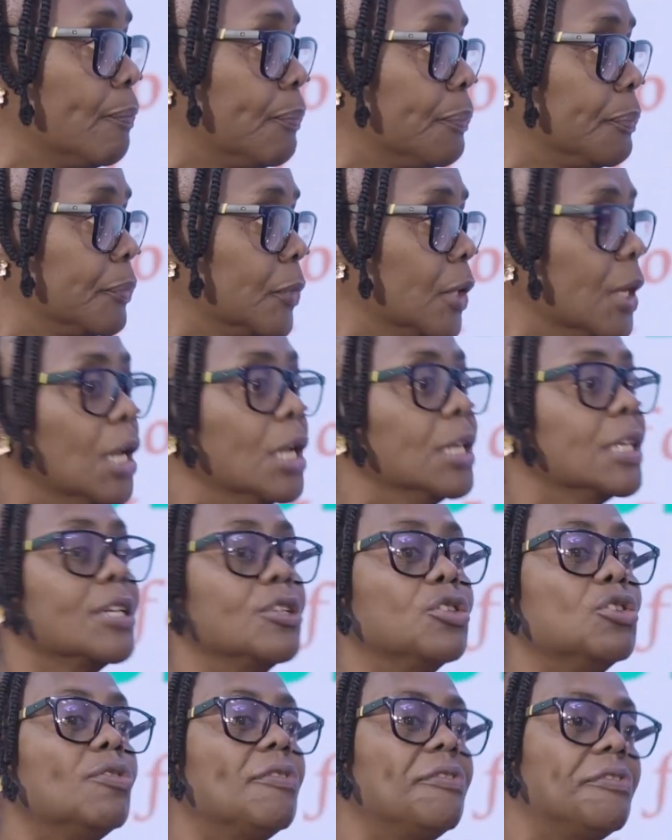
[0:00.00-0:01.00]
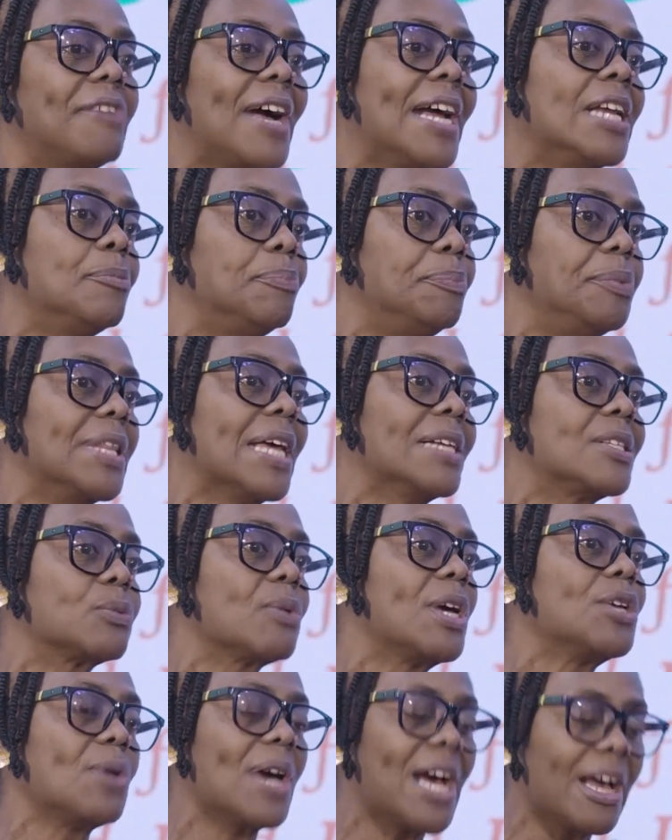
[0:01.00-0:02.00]
Mm. That you find that's
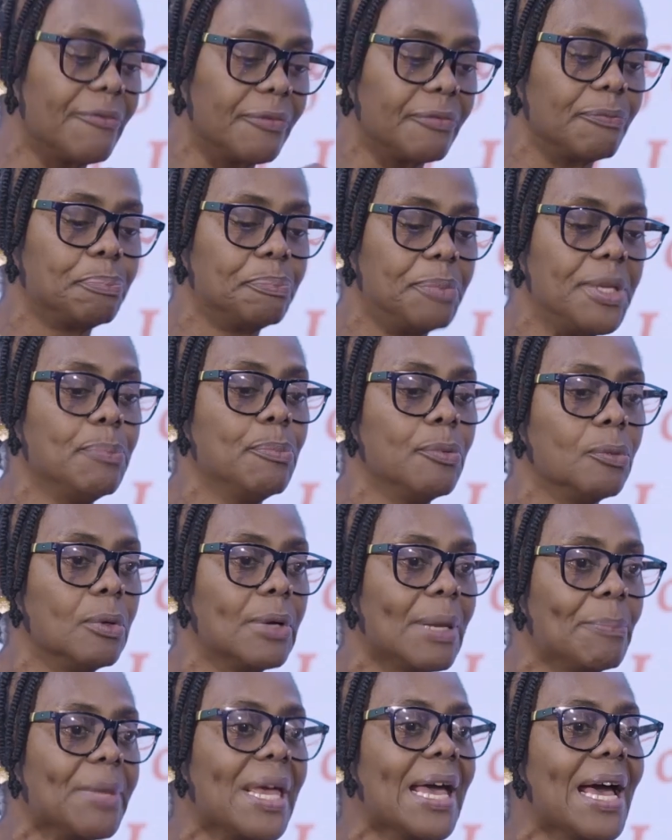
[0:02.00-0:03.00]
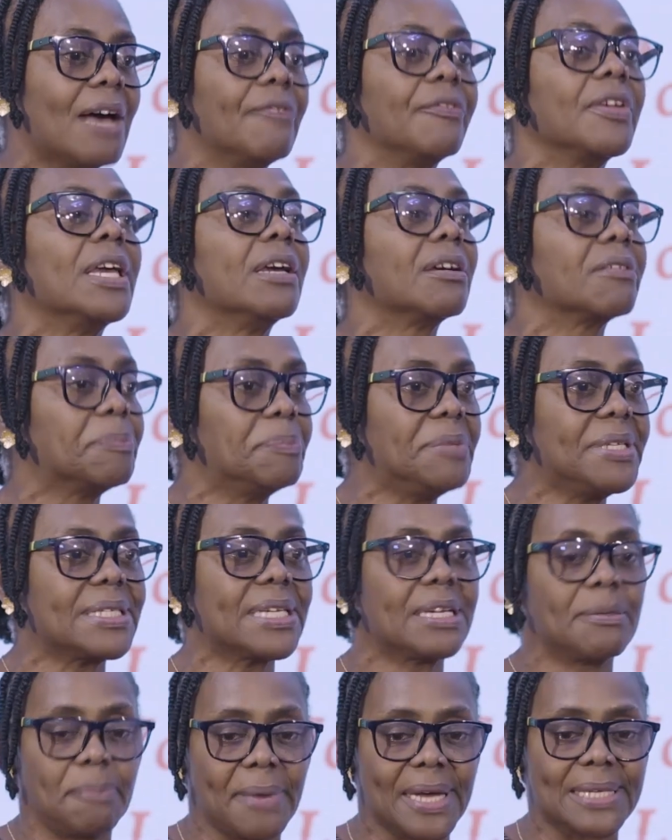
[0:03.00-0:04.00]
where you have people may have a
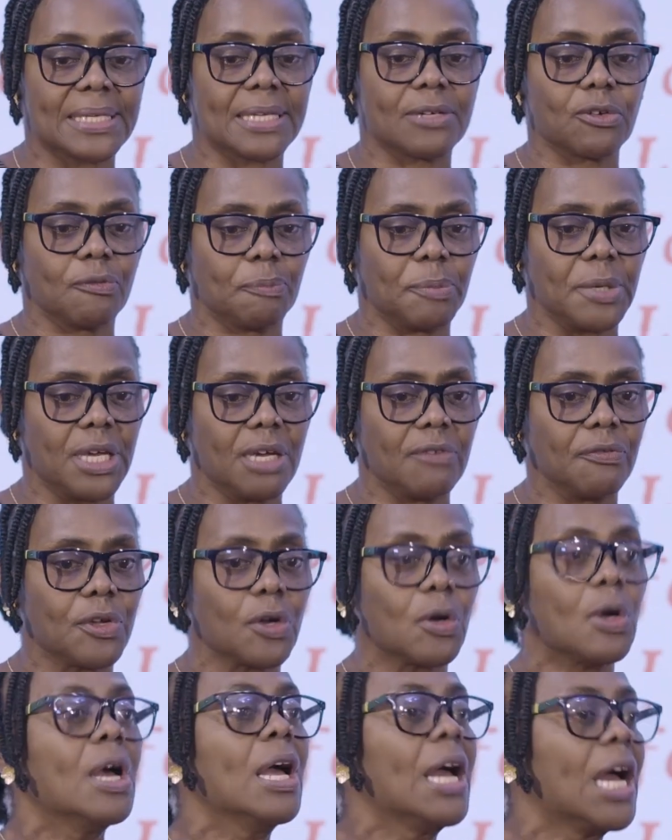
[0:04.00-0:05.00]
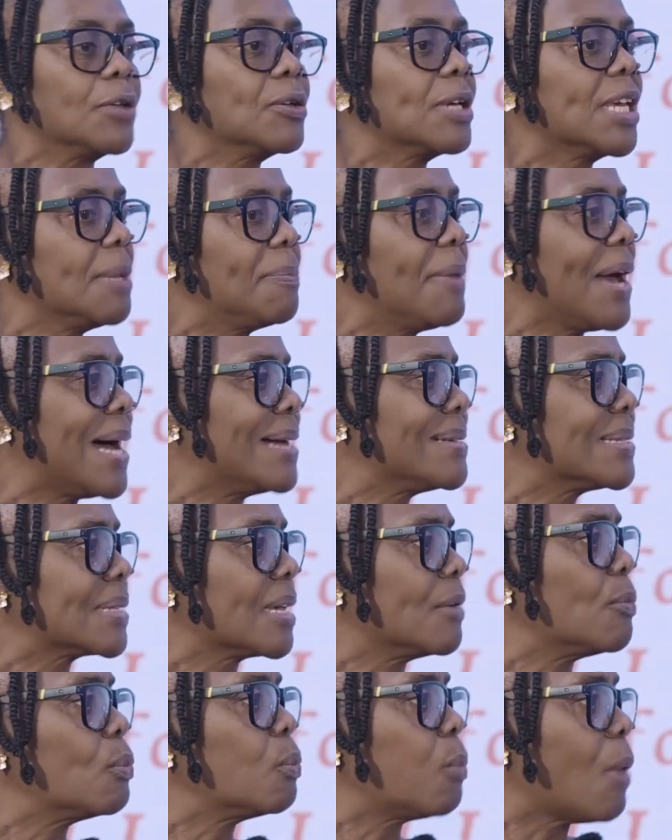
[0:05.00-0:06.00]
repeated pattern of behavior and you keep
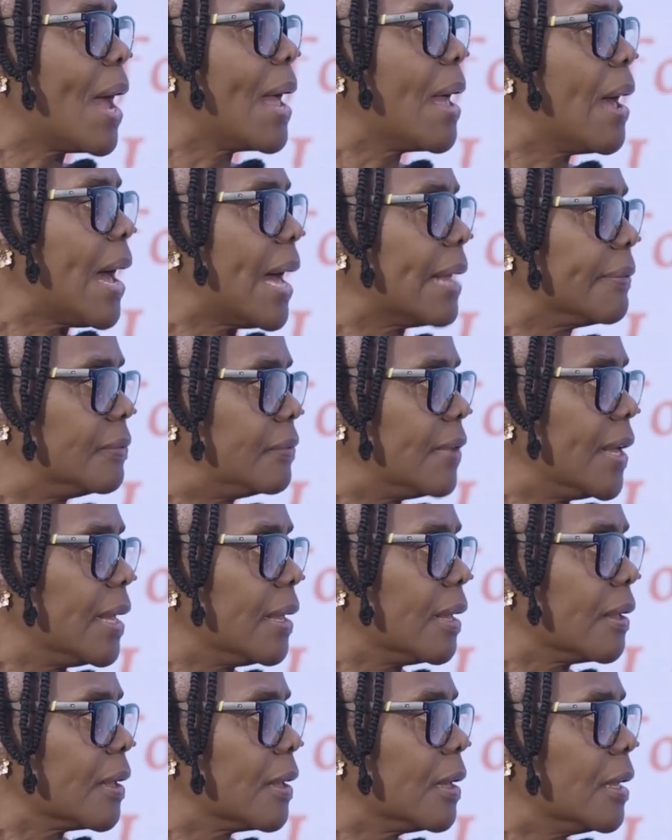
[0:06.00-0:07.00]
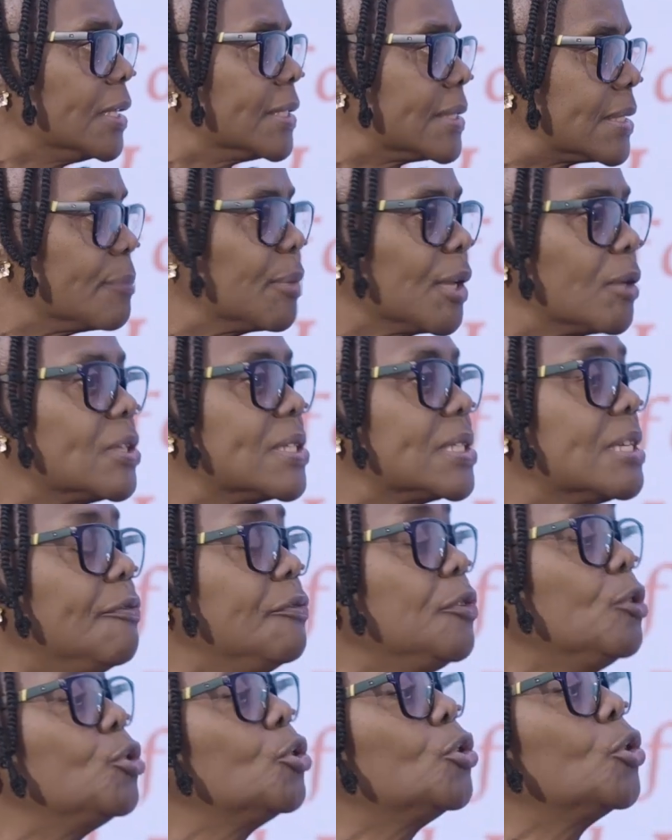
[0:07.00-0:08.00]
asking, why are they? Mm. So because
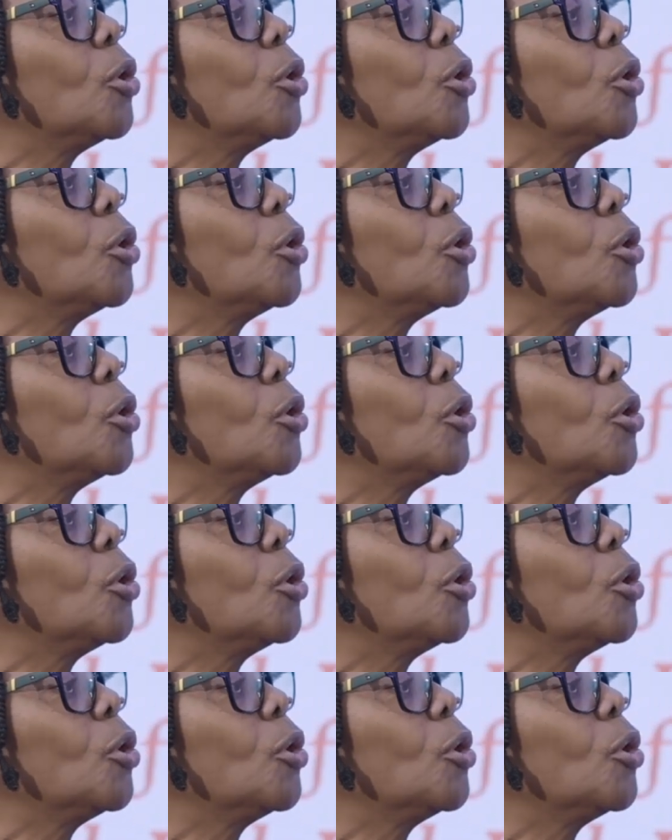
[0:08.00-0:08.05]
if you do